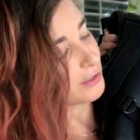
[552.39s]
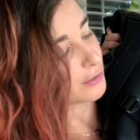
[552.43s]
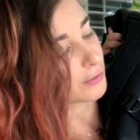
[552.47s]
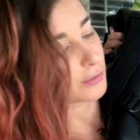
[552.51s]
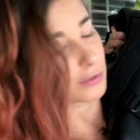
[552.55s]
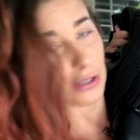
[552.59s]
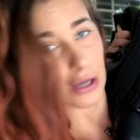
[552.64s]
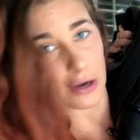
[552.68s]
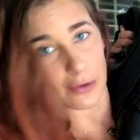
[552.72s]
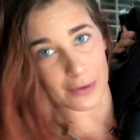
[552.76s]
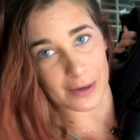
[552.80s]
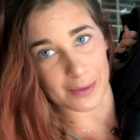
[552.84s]
your
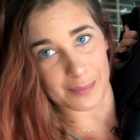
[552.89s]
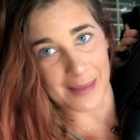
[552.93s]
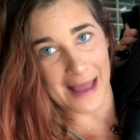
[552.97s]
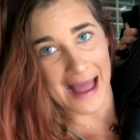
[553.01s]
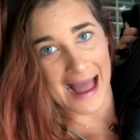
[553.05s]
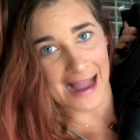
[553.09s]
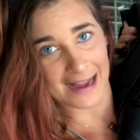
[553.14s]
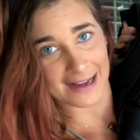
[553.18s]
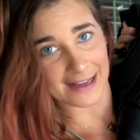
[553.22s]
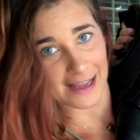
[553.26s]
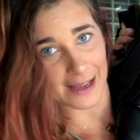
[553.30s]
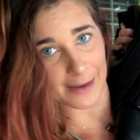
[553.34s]
lower
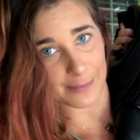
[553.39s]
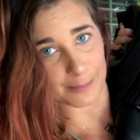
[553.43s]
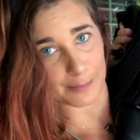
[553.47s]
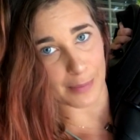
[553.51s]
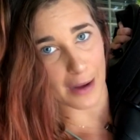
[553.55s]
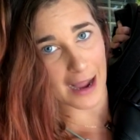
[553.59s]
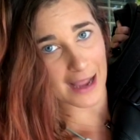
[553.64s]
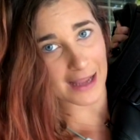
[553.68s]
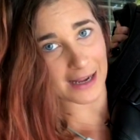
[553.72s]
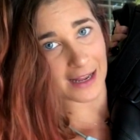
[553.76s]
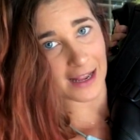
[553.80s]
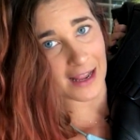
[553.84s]
back and
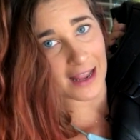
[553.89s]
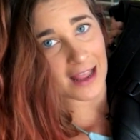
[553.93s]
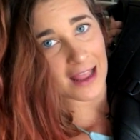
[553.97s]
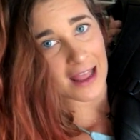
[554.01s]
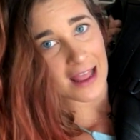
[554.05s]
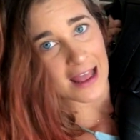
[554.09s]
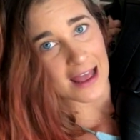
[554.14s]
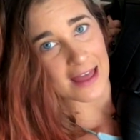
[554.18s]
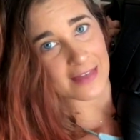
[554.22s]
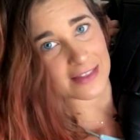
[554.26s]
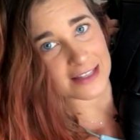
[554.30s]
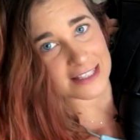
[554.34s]
butt.
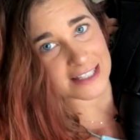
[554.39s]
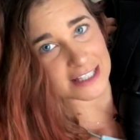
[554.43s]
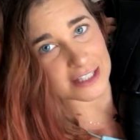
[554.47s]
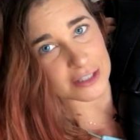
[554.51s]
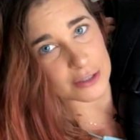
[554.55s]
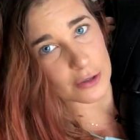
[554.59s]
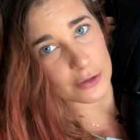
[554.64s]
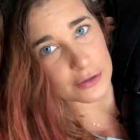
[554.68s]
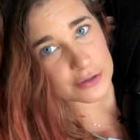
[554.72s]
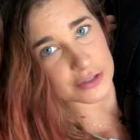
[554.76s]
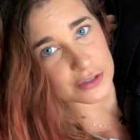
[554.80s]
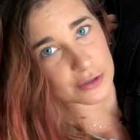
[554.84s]
And this is
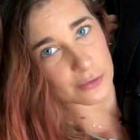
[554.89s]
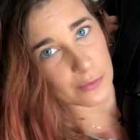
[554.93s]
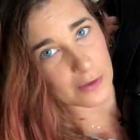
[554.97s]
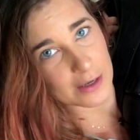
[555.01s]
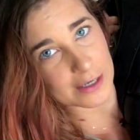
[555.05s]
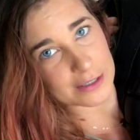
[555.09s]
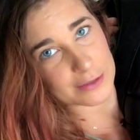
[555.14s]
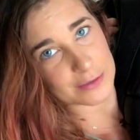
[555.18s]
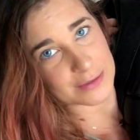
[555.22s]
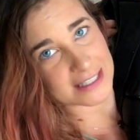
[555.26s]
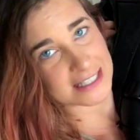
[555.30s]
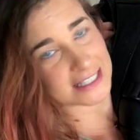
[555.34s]
also where
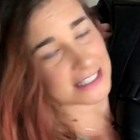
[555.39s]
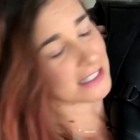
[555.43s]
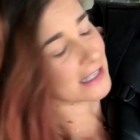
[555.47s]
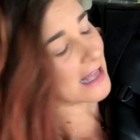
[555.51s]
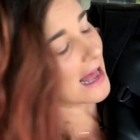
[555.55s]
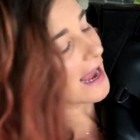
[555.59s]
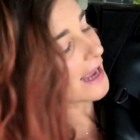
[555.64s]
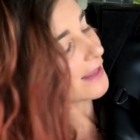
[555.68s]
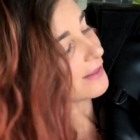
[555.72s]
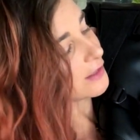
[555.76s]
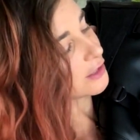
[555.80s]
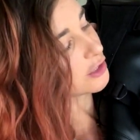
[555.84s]
you
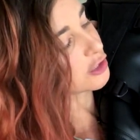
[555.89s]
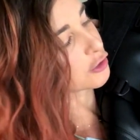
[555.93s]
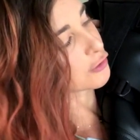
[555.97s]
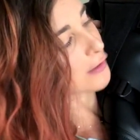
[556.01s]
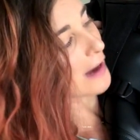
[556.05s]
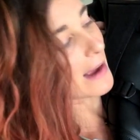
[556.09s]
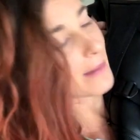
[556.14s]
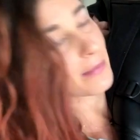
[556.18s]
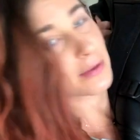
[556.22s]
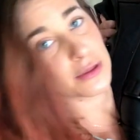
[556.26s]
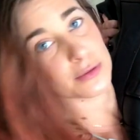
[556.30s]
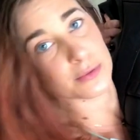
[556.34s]
slide the
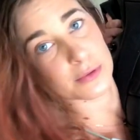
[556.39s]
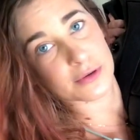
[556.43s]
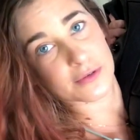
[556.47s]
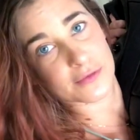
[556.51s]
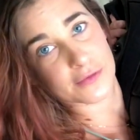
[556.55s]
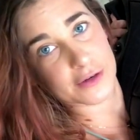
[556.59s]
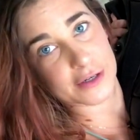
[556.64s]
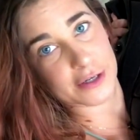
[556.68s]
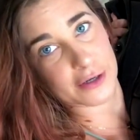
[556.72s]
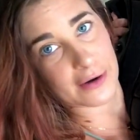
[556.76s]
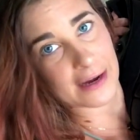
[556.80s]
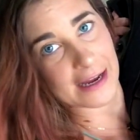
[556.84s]
strap through
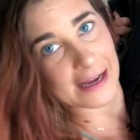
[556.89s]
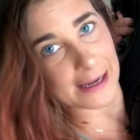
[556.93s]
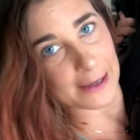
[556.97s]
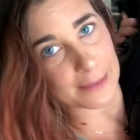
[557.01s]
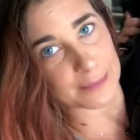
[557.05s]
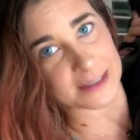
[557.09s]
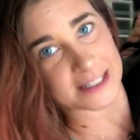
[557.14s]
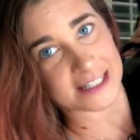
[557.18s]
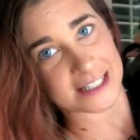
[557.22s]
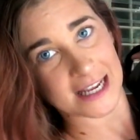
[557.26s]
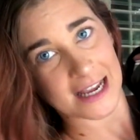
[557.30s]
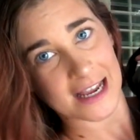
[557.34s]
for your
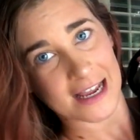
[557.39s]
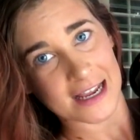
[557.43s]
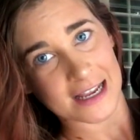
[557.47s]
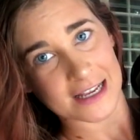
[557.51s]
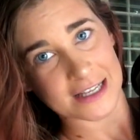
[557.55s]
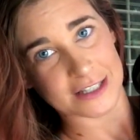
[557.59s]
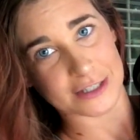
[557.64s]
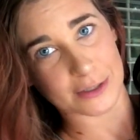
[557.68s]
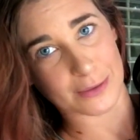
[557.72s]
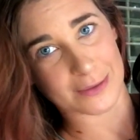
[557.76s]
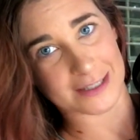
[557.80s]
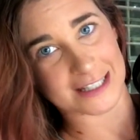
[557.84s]
hips.
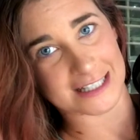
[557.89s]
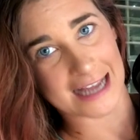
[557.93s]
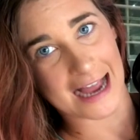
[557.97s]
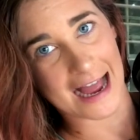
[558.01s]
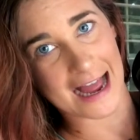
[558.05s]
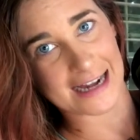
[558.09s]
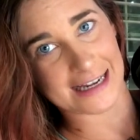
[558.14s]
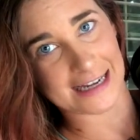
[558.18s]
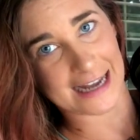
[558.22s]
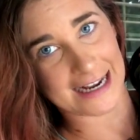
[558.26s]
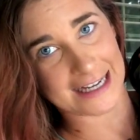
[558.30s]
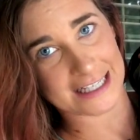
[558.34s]
So it's
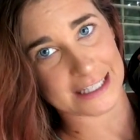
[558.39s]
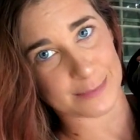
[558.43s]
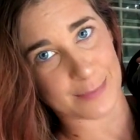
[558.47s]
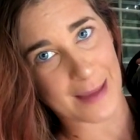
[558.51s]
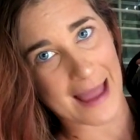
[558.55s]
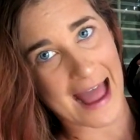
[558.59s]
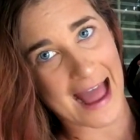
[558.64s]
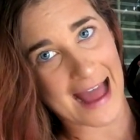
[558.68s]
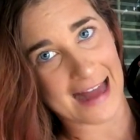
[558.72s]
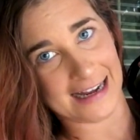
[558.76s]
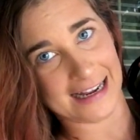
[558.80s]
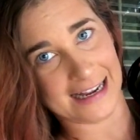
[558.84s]
got nice
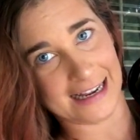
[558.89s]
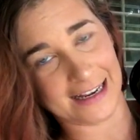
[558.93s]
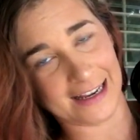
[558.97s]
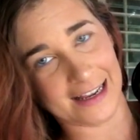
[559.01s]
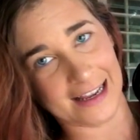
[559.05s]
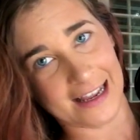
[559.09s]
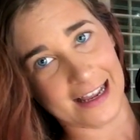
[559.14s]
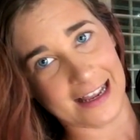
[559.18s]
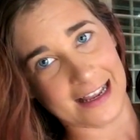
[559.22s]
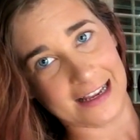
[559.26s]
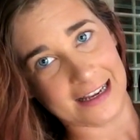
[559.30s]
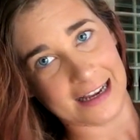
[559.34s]
padding,
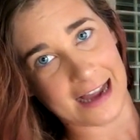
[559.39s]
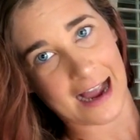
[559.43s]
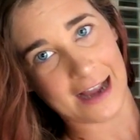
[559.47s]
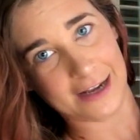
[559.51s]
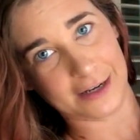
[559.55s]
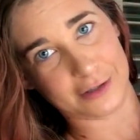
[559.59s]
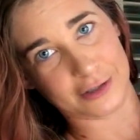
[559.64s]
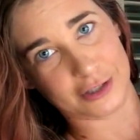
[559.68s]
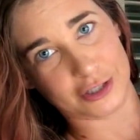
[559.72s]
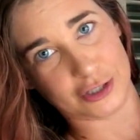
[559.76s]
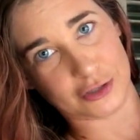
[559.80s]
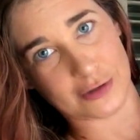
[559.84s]
got
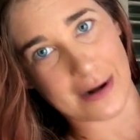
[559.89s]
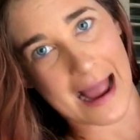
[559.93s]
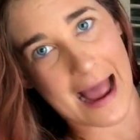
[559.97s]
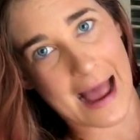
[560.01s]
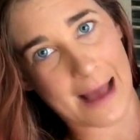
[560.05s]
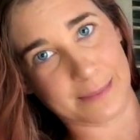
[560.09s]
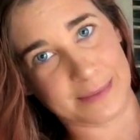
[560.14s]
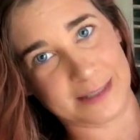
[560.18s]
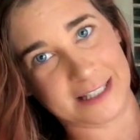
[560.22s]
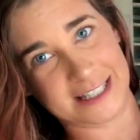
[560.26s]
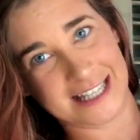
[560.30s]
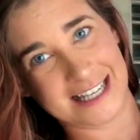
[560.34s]
your
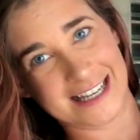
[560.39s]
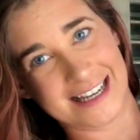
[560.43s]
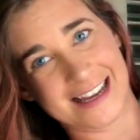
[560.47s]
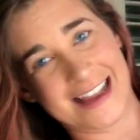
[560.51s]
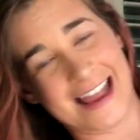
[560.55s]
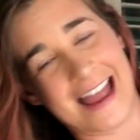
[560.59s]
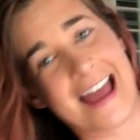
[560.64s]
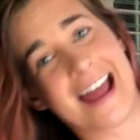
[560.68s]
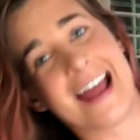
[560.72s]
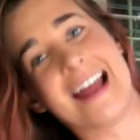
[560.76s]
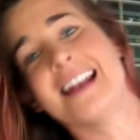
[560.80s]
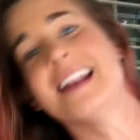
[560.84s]
straps,
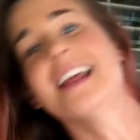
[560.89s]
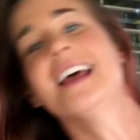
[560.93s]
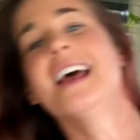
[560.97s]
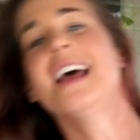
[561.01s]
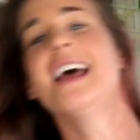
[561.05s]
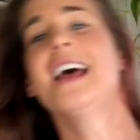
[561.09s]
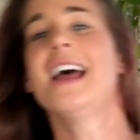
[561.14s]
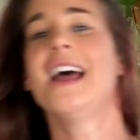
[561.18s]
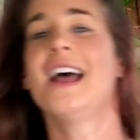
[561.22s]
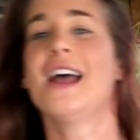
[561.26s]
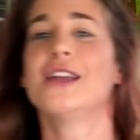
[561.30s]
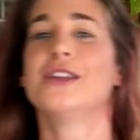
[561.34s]
and
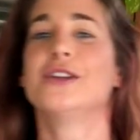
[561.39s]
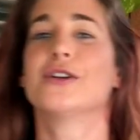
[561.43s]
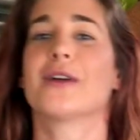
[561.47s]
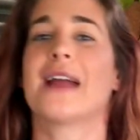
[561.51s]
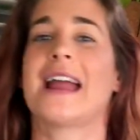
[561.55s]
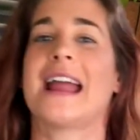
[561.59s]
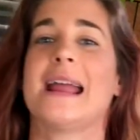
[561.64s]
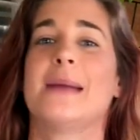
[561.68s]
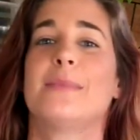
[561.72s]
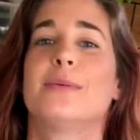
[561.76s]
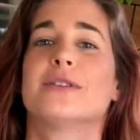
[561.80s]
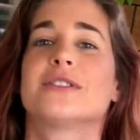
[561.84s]
you're
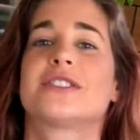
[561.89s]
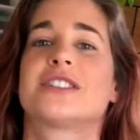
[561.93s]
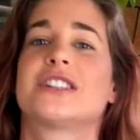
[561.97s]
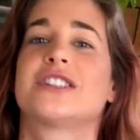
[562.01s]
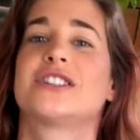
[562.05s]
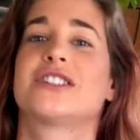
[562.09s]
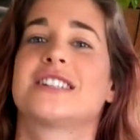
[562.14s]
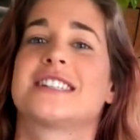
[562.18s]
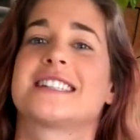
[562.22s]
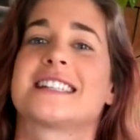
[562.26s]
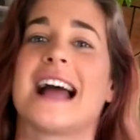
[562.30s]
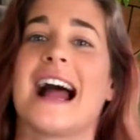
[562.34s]
able to
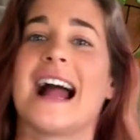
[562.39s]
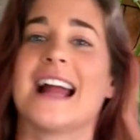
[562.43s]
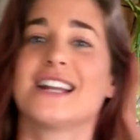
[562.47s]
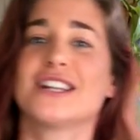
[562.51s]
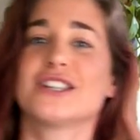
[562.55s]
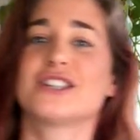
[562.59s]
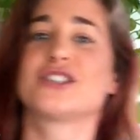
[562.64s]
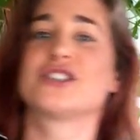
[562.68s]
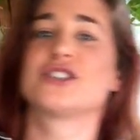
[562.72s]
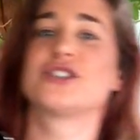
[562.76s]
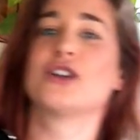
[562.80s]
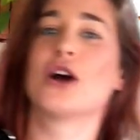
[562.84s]
just kind of
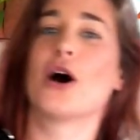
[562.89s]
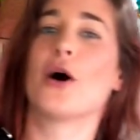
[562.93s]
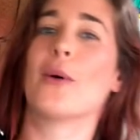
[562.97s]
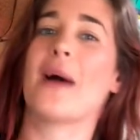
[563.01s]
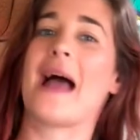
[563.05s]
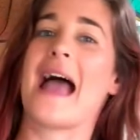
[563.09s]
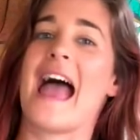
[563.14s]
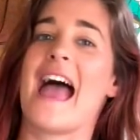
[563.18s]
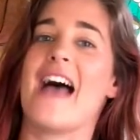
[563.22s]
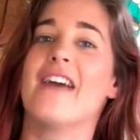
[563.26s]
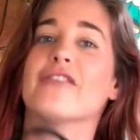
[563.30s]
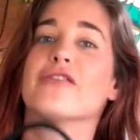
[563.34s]
stow
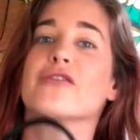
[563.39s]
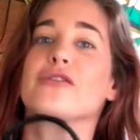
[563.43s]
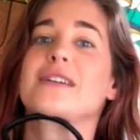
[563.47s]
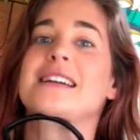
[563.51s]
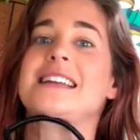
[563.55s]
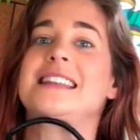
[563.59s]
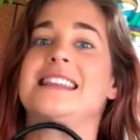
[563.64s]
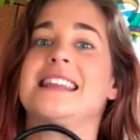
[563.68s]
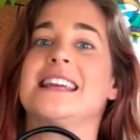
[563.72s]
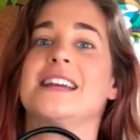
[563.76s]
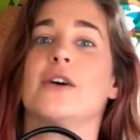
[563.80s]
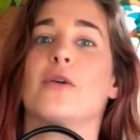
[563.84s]

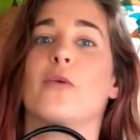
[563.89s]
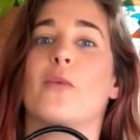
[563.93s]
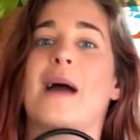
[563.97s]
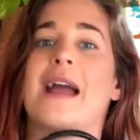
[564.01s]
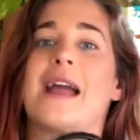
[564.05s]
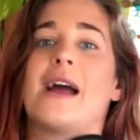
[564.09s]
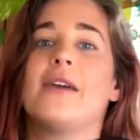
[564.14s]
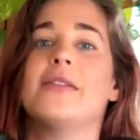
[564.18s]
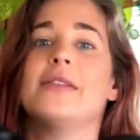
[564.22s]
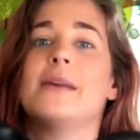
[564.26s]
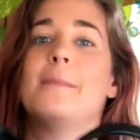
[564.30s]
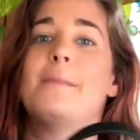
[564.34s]
everything
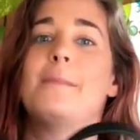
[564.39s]
away on the